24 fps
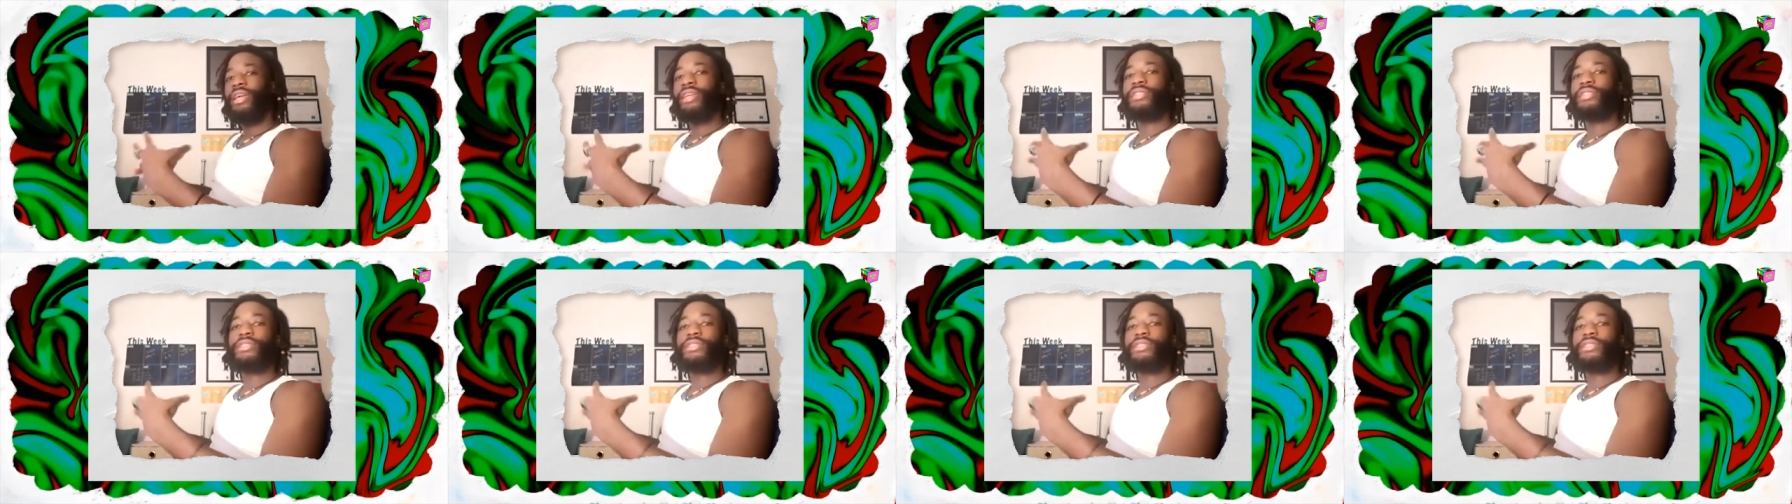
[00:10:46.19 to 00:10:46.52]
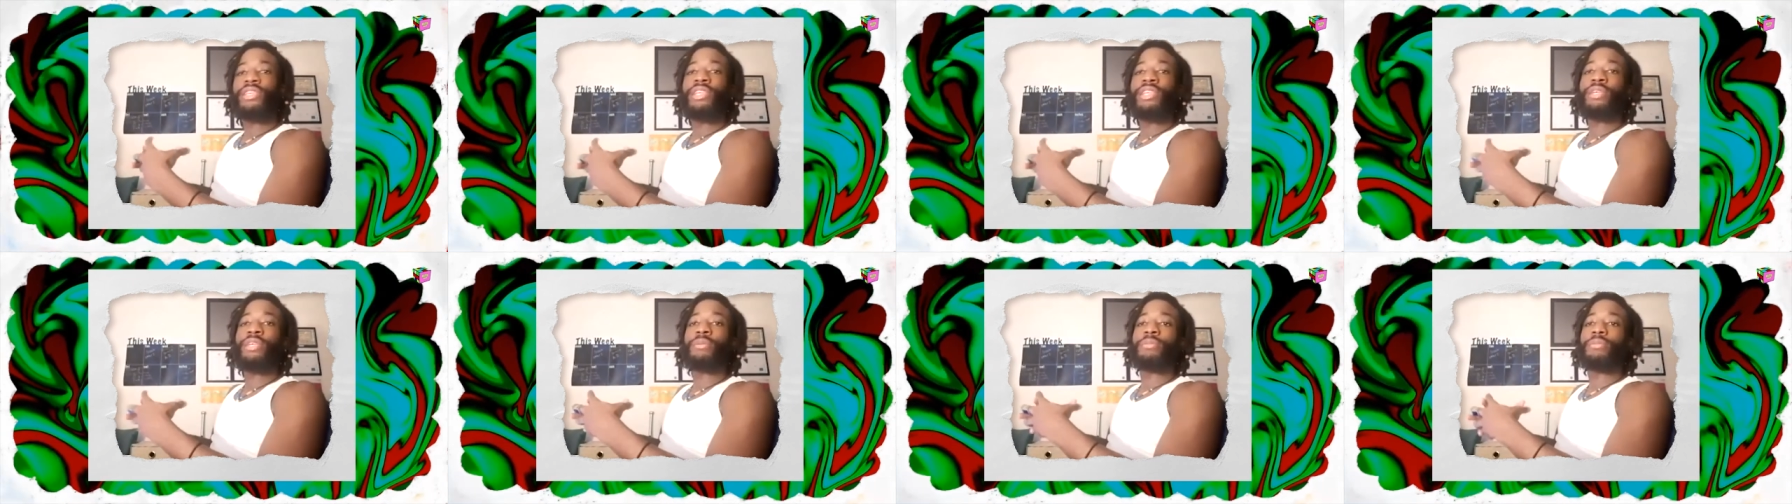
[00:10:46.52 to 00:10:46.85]

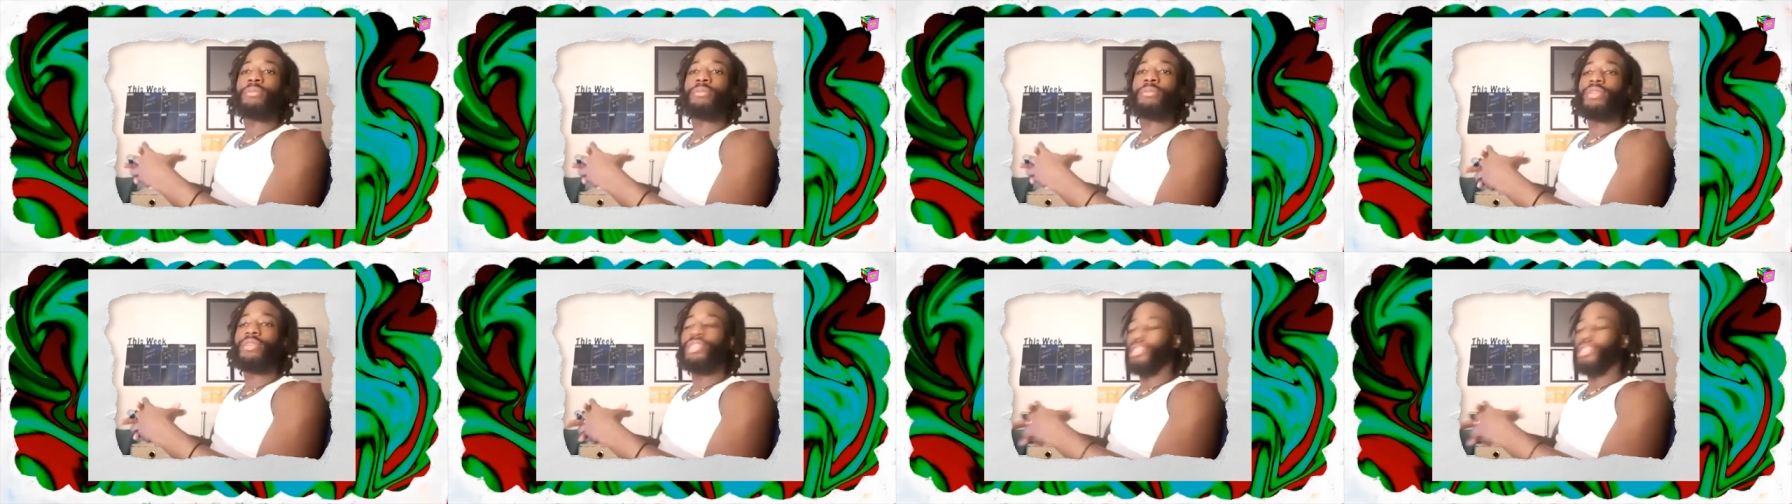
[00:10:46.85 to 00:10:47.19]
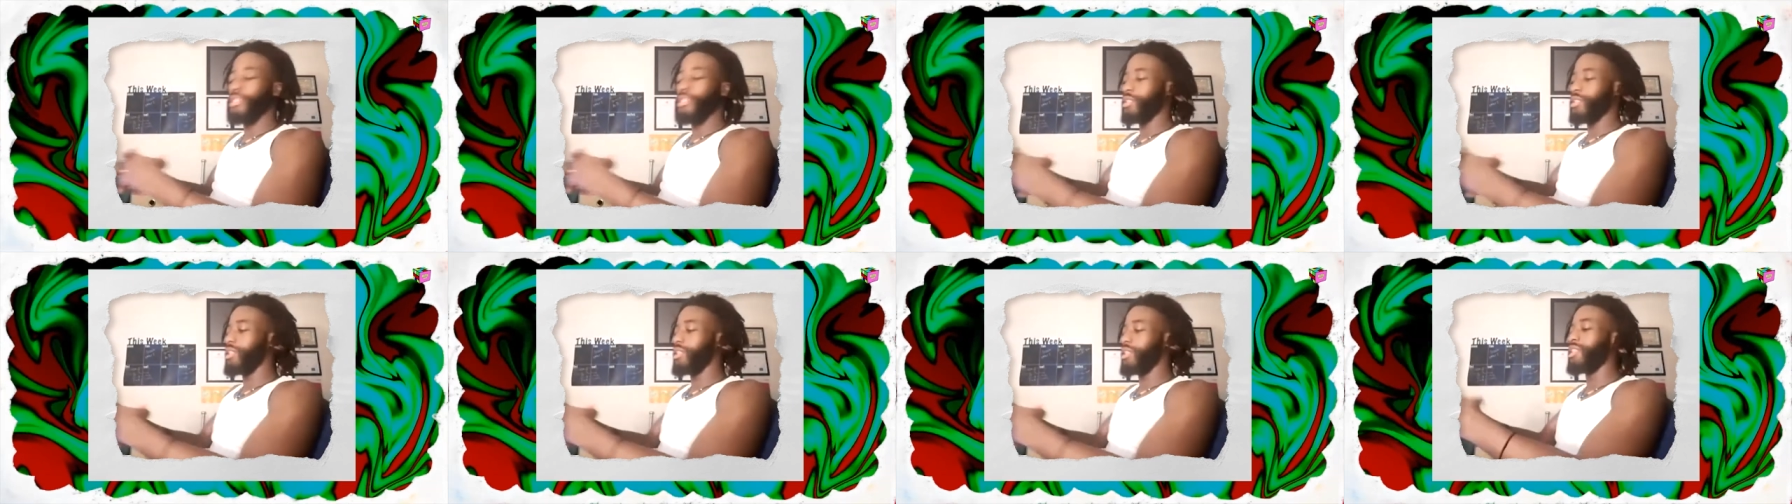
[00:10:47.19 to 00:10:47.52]
team
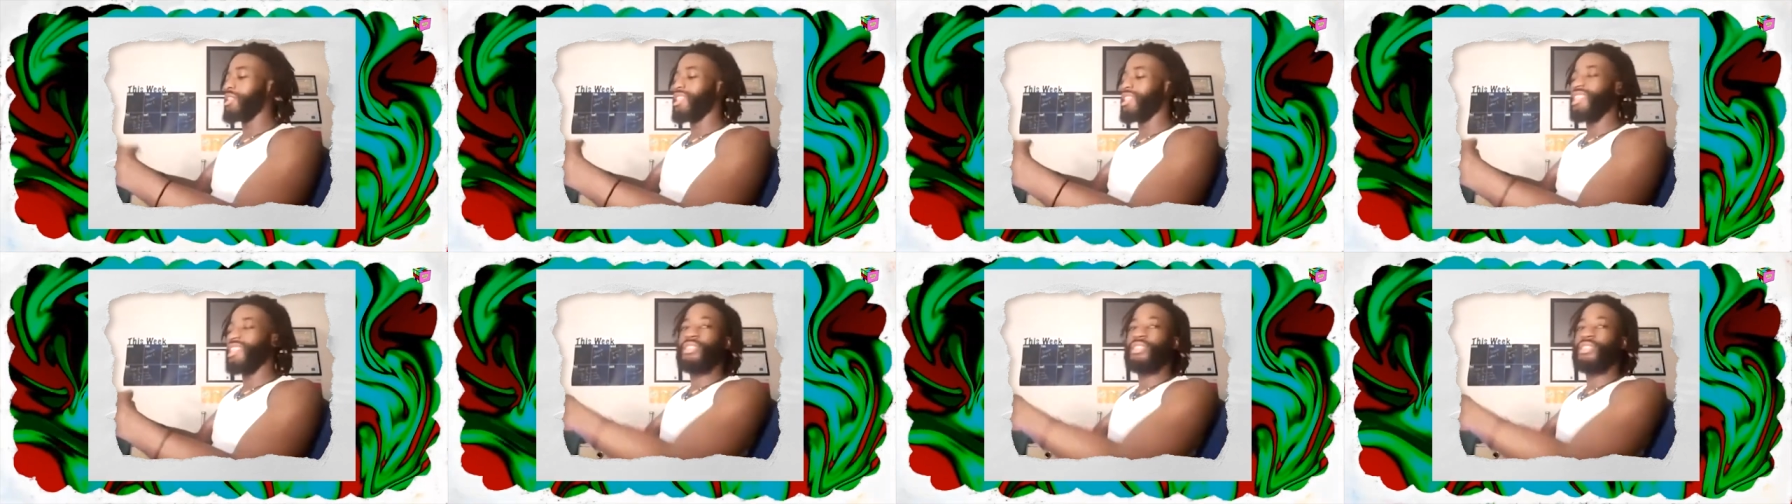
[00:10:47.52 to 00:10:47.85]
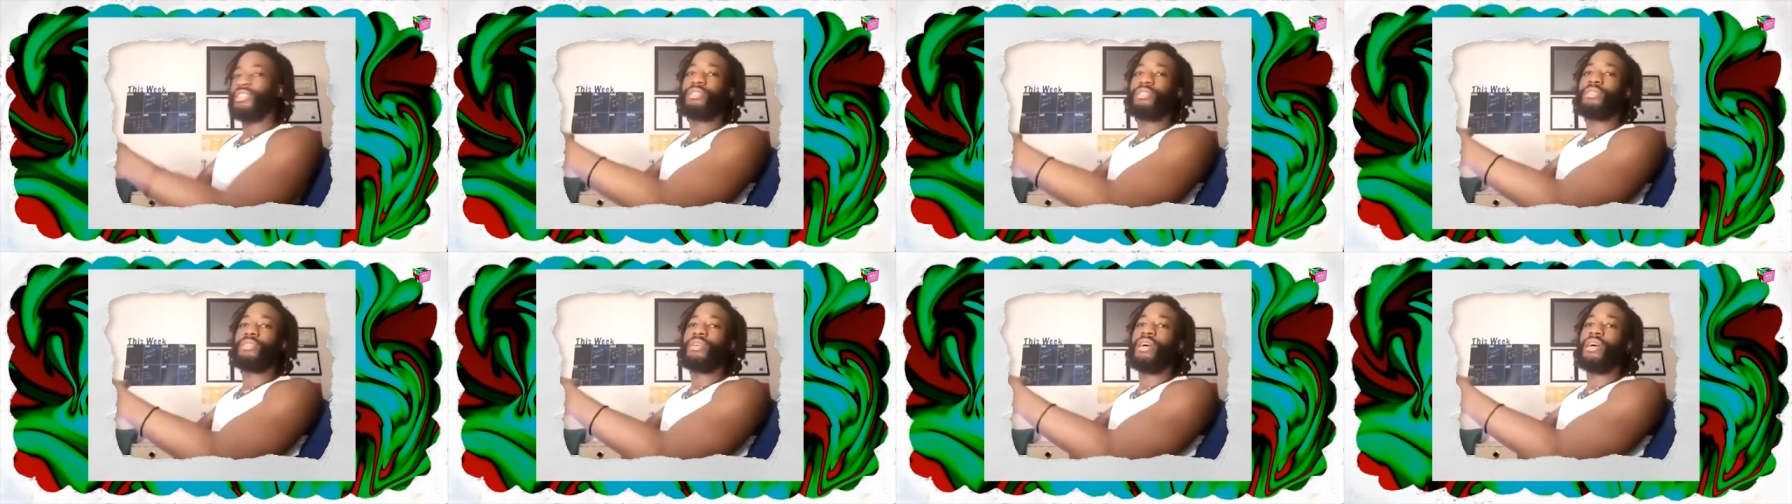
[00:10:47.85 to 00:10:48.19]
in
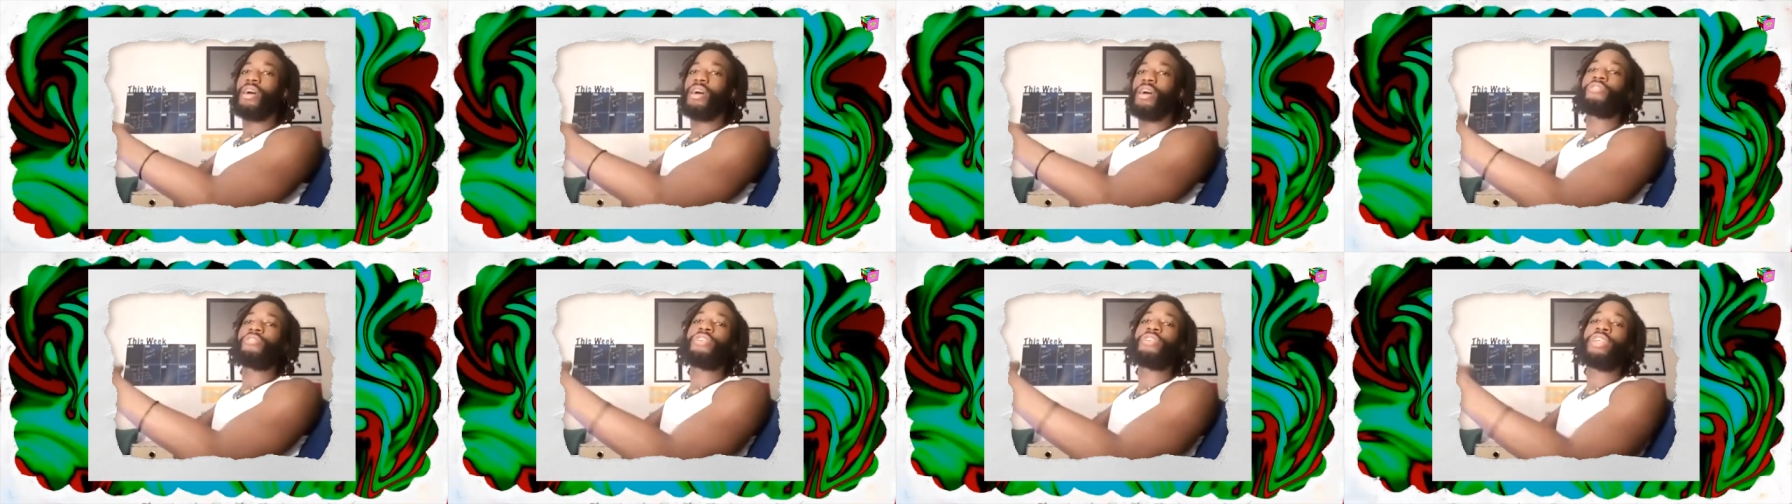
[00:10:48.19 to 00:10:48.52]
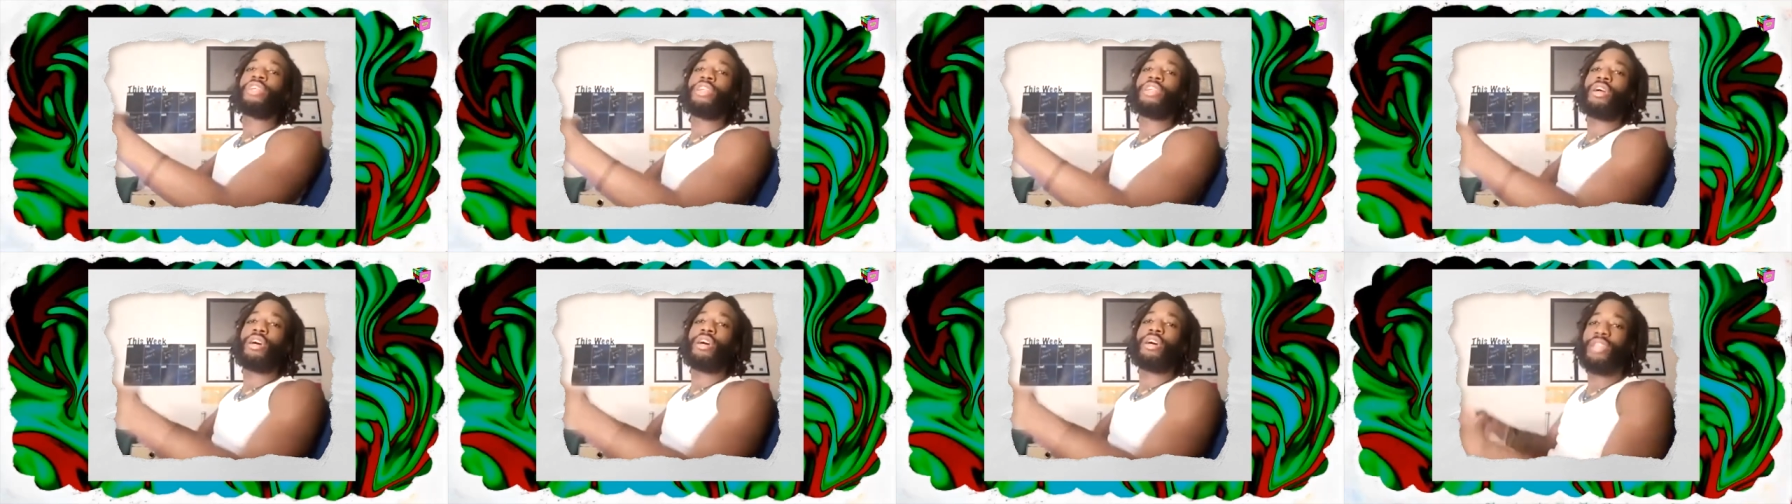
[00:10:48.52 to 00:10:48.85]
this
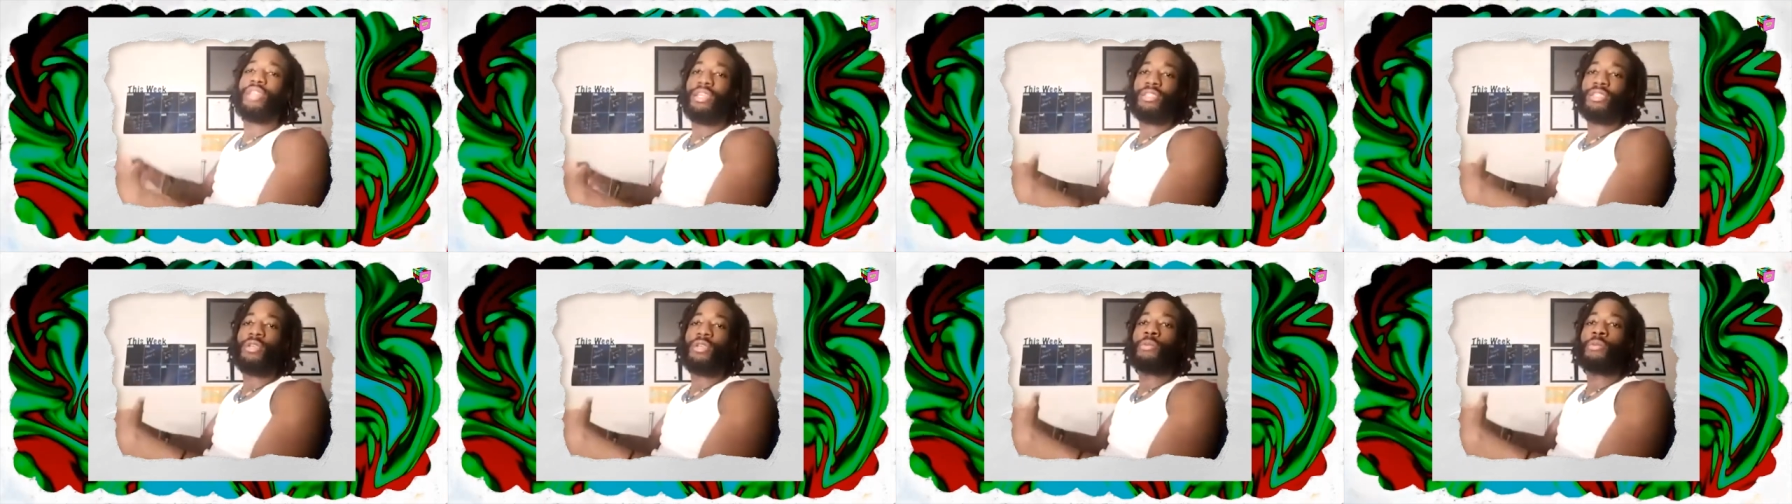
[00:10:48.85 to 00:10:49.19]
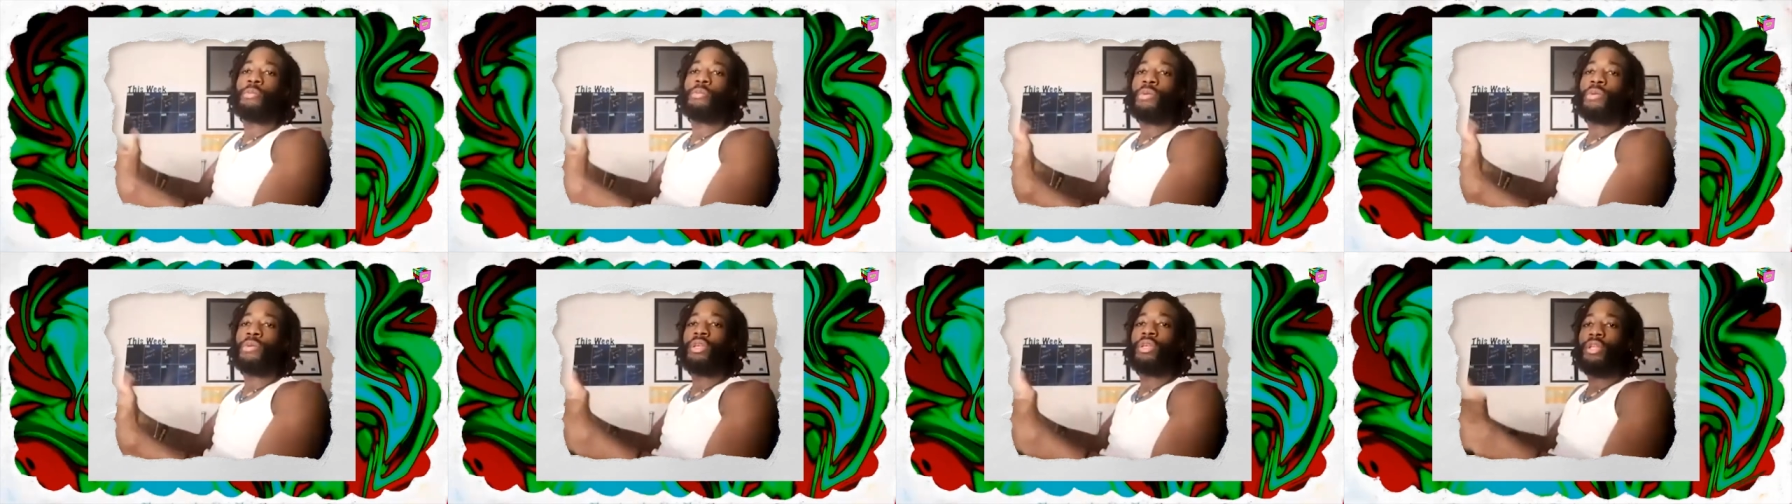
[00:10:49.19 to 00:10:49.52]
arena that's
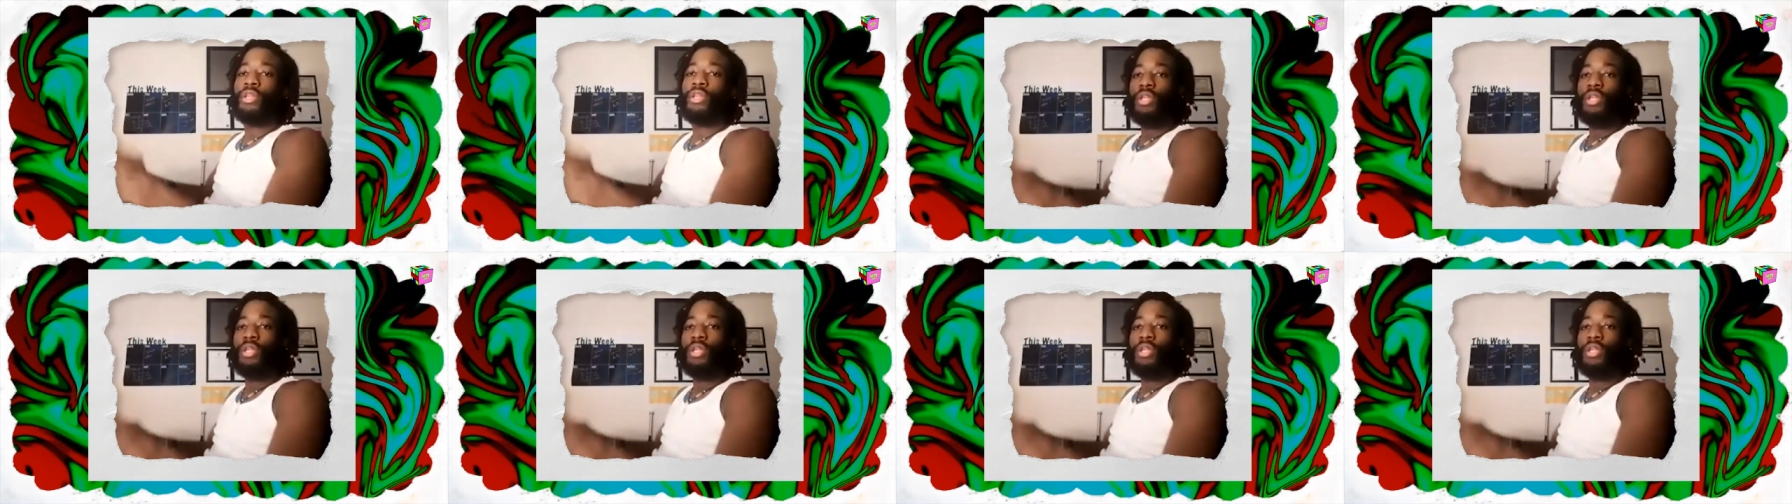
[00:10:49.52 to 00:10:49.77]
competing?